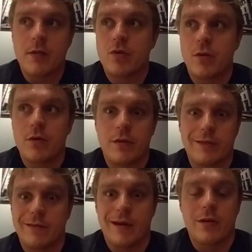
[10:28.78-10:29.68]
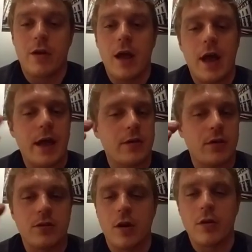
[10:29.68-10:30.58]
200, I don't know, I
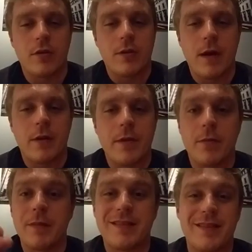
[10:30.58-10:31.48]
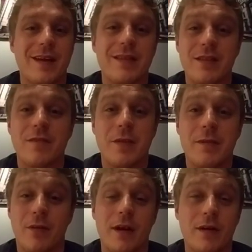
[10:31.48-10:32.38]
actually don't know the amount of people, but dozens of
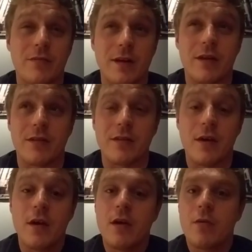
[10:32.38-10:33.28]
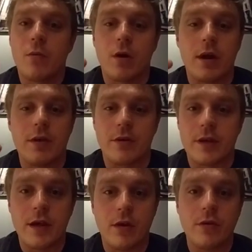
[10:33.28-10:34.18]
people, I know dozens, were either
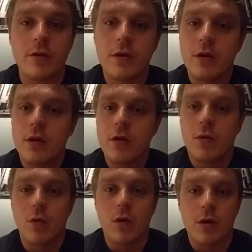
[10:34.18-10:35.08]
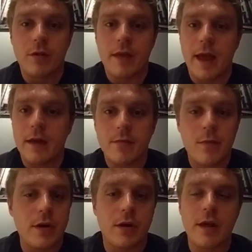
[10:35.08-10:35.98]
killed or they had
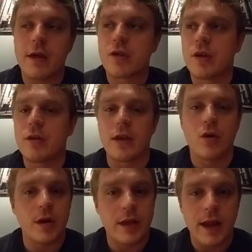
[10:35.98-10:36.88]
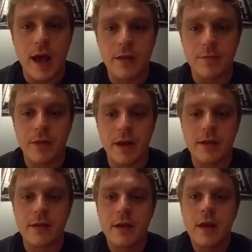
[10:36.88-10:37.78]
smoke inhalation, they couldn't get out of the
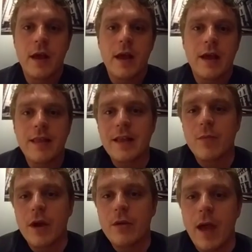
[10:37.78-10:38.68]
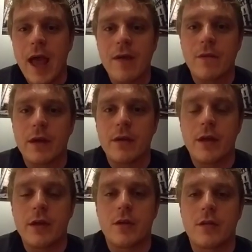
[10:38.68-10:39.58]
place, and that's why you have
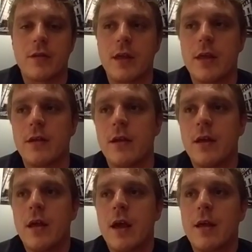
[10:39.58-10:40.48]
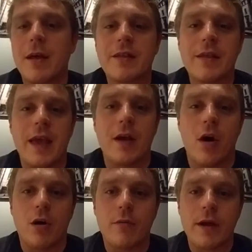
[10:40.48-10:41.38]
regulations. And I'm not saying
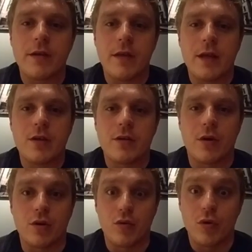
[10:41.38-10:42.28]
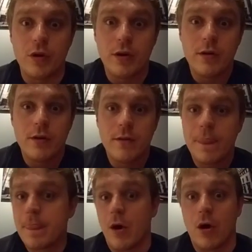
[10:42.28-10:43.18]
all regulations are good,
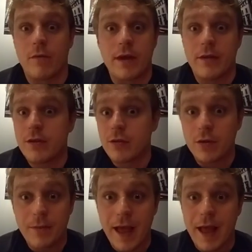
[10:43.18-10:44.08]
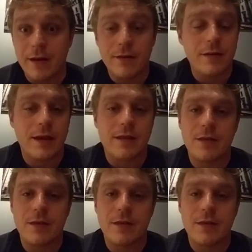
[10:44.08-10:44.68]
all regulations are bad.